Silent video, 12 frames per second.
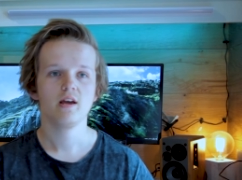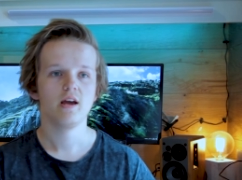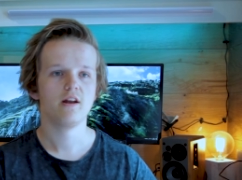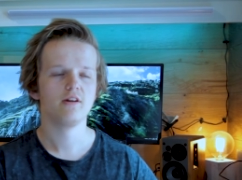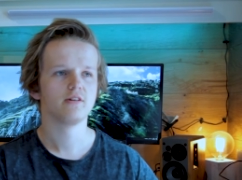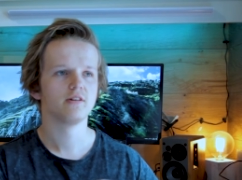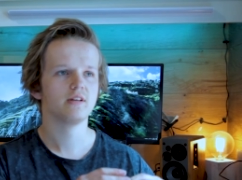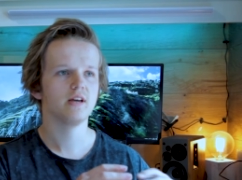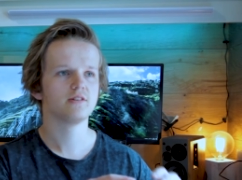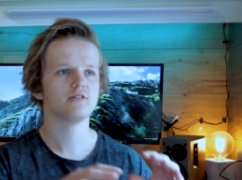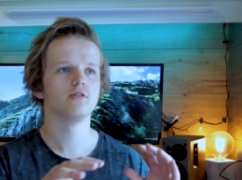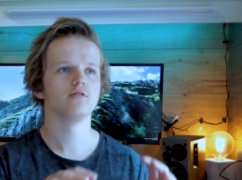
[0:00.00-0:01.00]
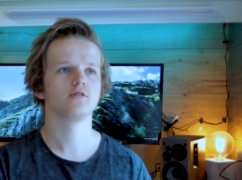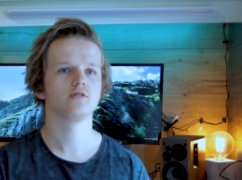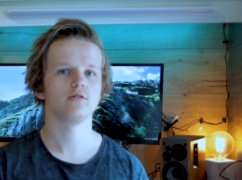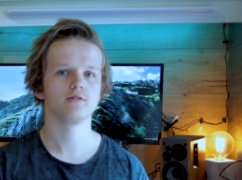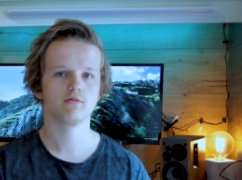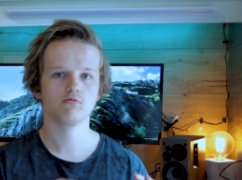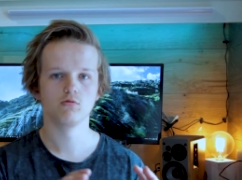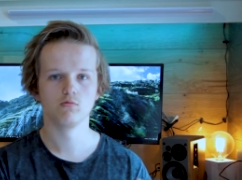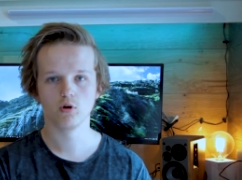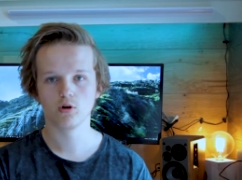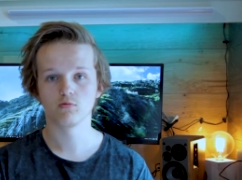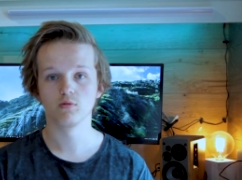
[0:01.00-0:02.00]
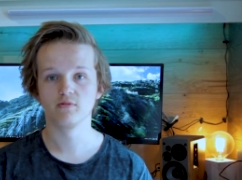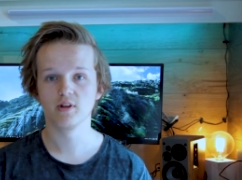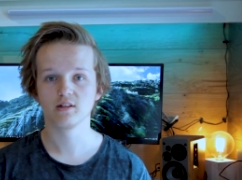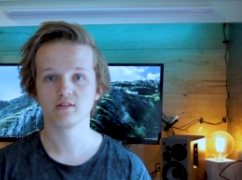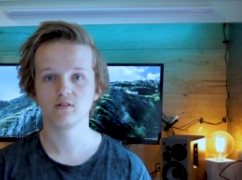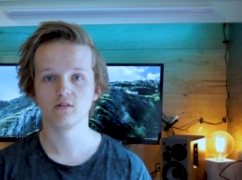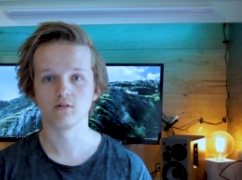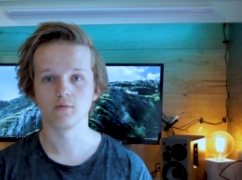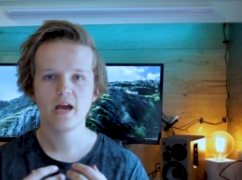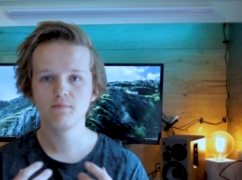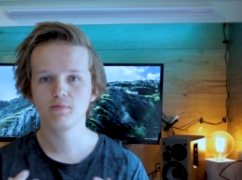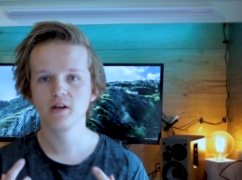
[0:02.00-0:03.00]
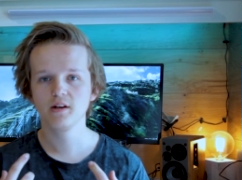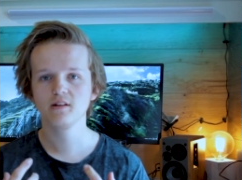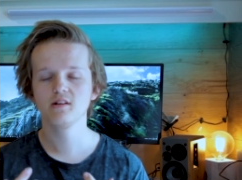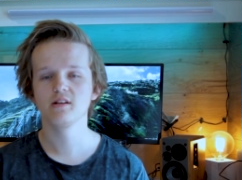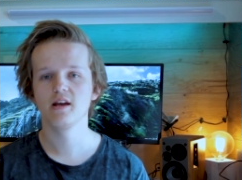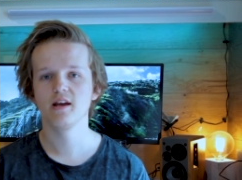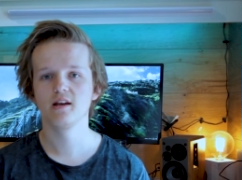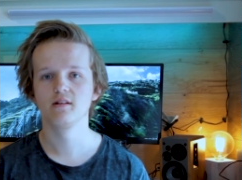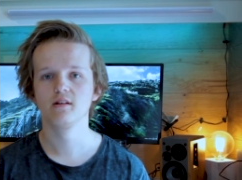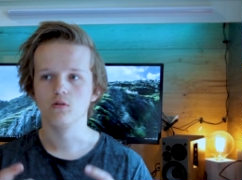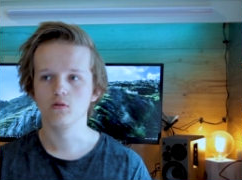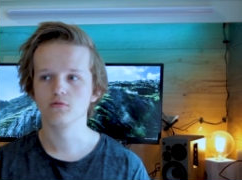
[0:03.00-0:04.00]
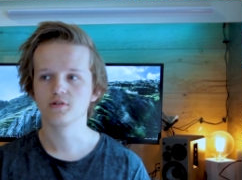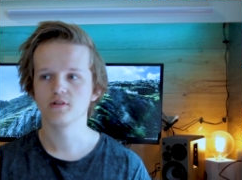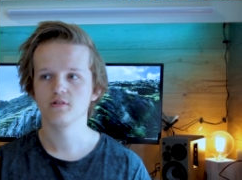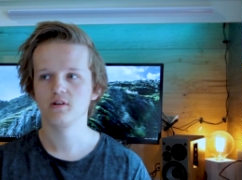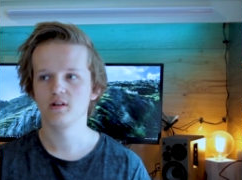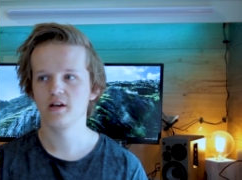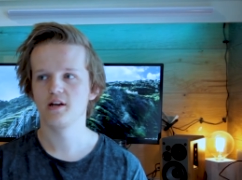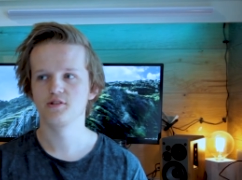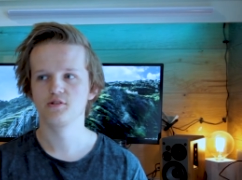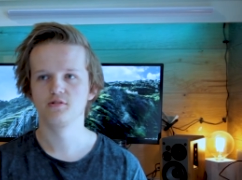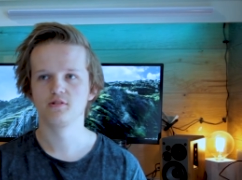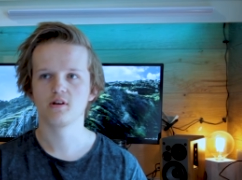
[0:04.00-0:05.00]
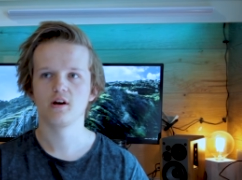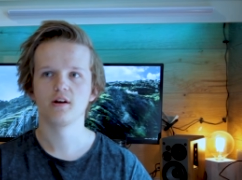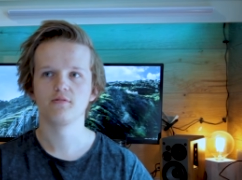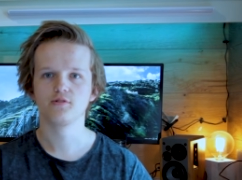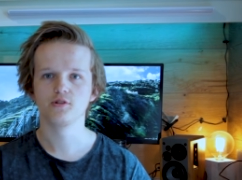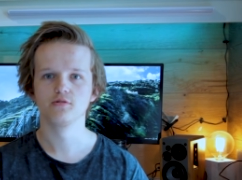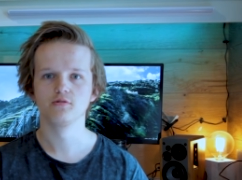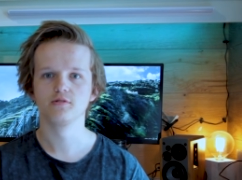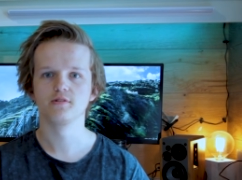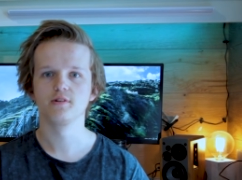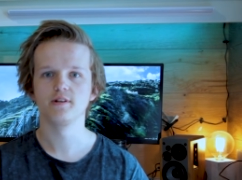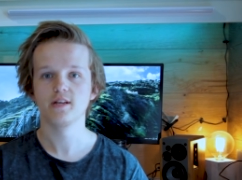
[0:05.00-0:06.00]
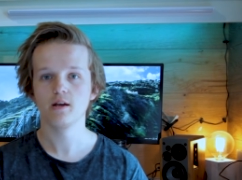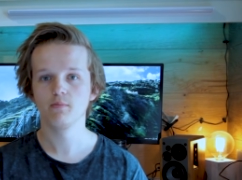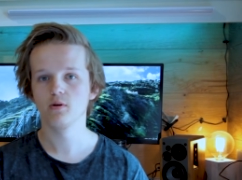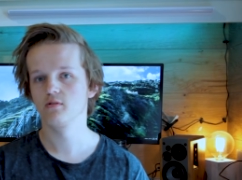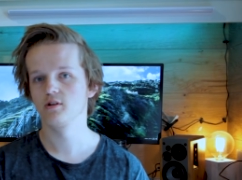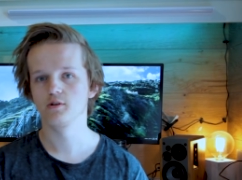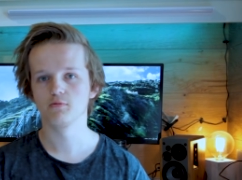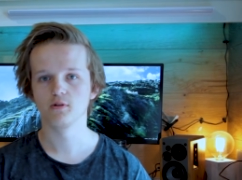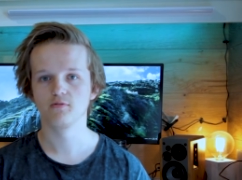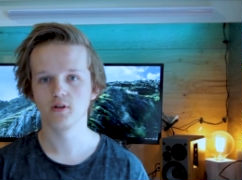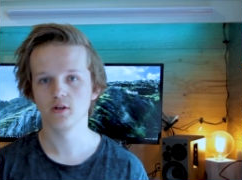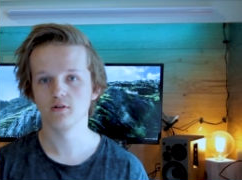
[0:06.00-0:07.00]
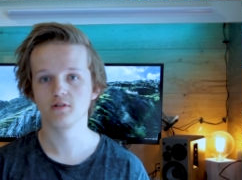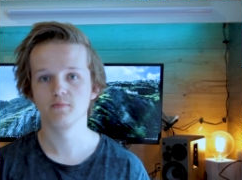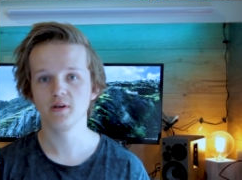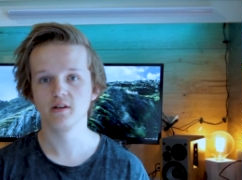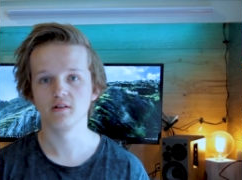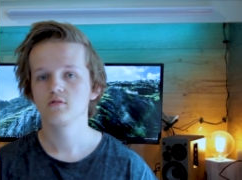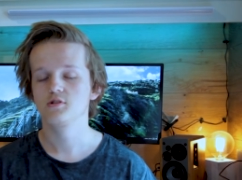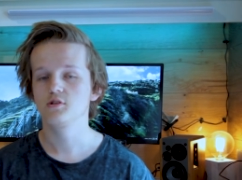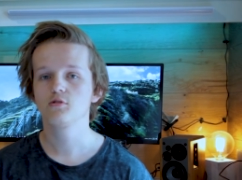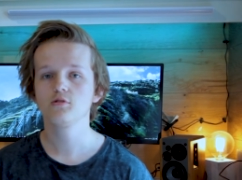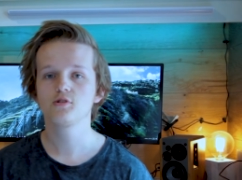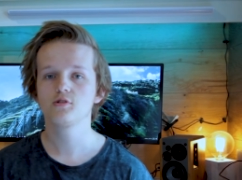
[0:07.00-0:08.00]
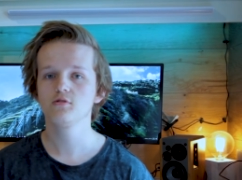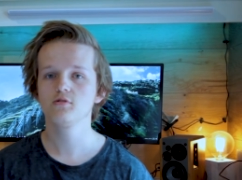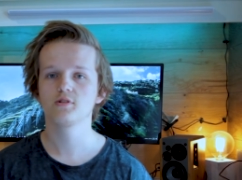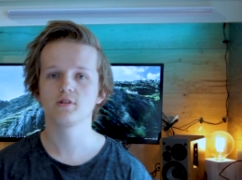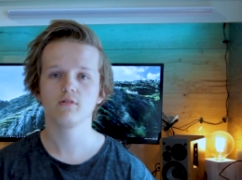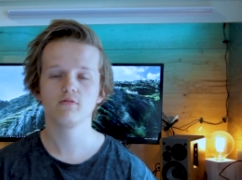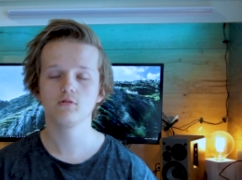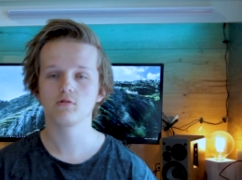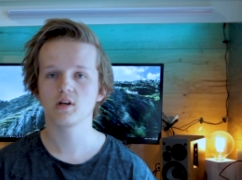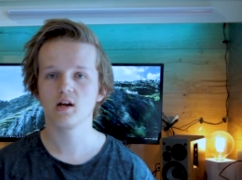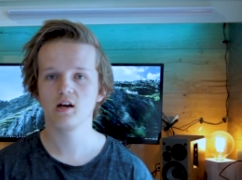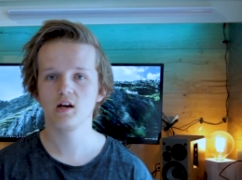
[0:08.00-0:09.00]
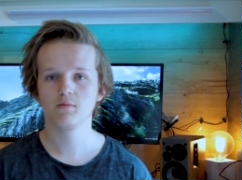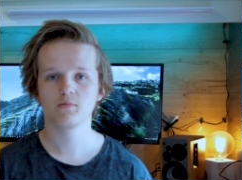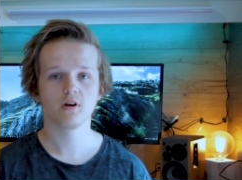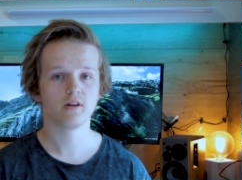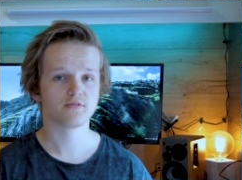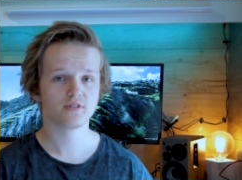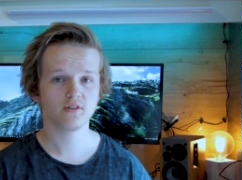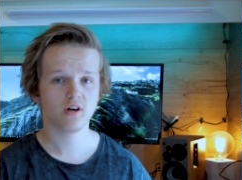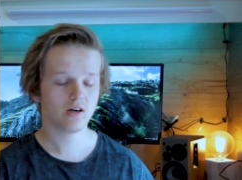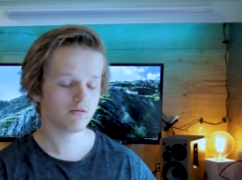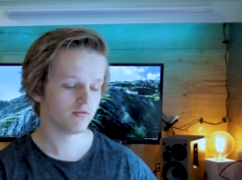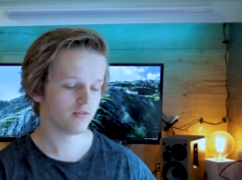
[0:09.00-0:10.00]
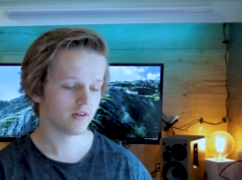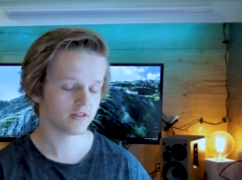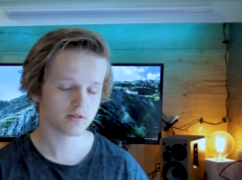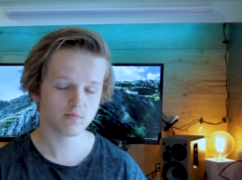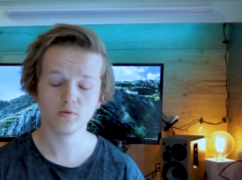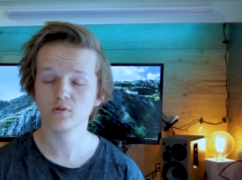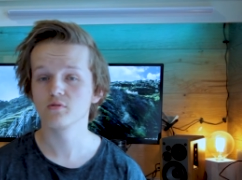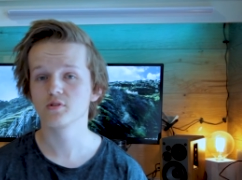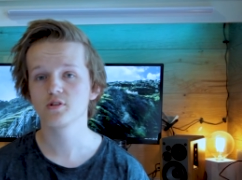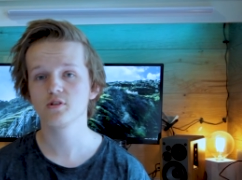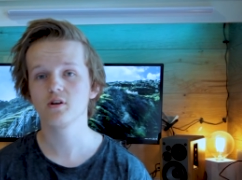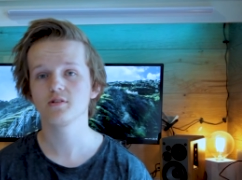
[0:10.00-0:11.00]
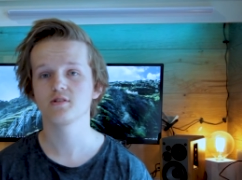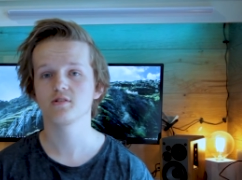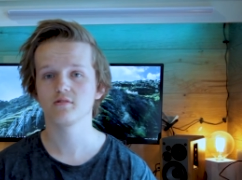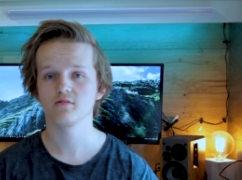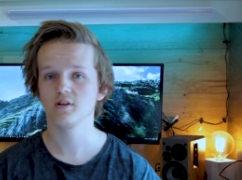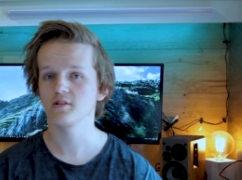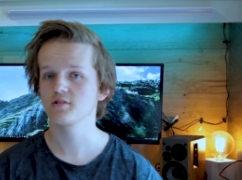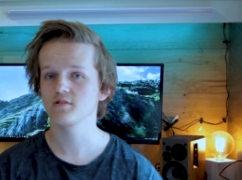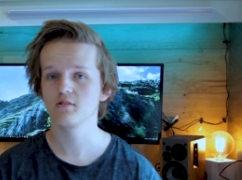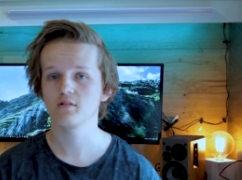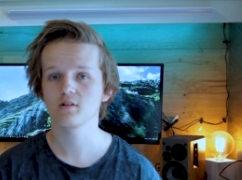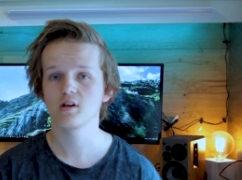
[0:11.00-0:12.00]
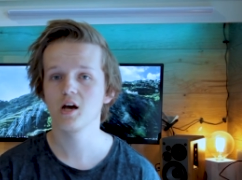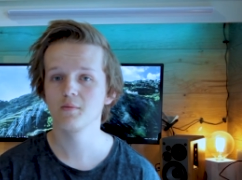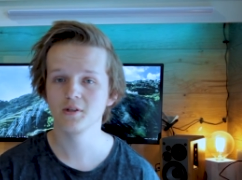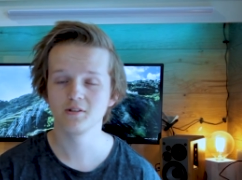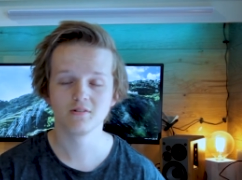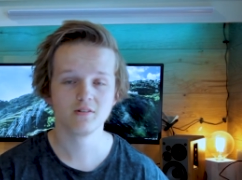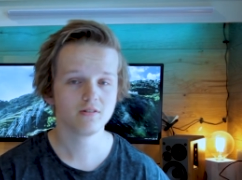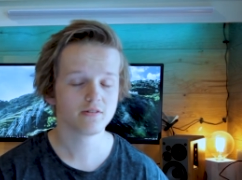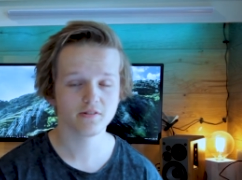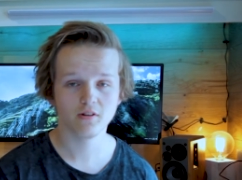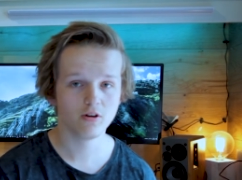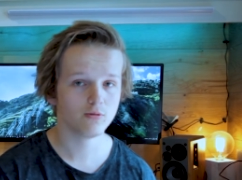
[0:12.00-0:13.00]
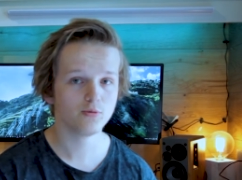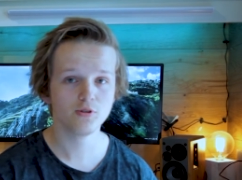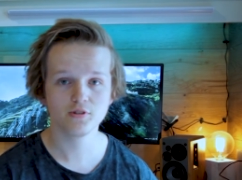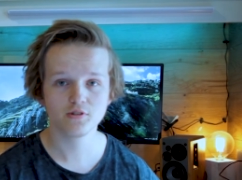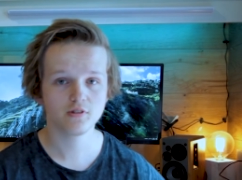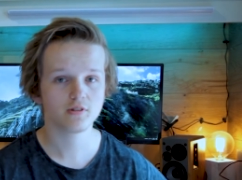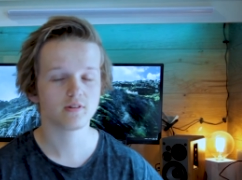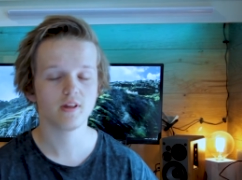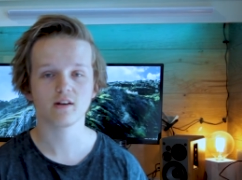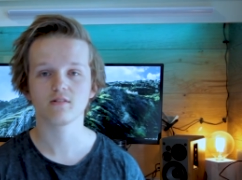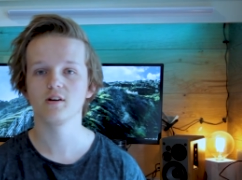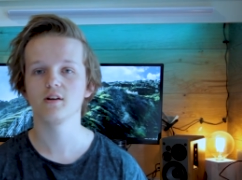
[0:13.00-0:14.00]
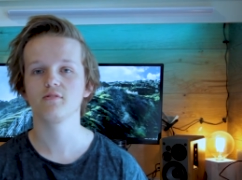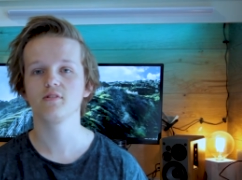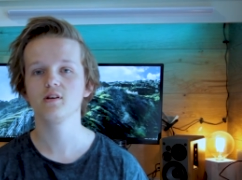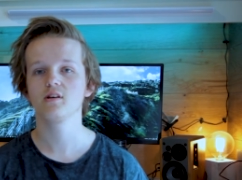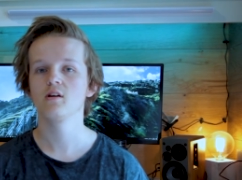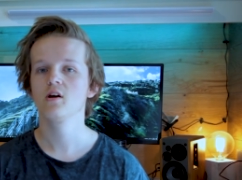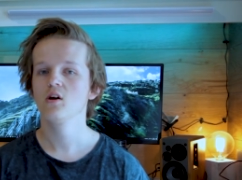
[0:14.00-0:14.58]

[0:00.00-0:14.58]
and you can get certain shots that will work with that song. And planning in your head also allows you to kind of choose the tempo that you want the video to be. So you could choose a real calm kind of style with nice smooth shots, nice calming, slow music, that kind of thing.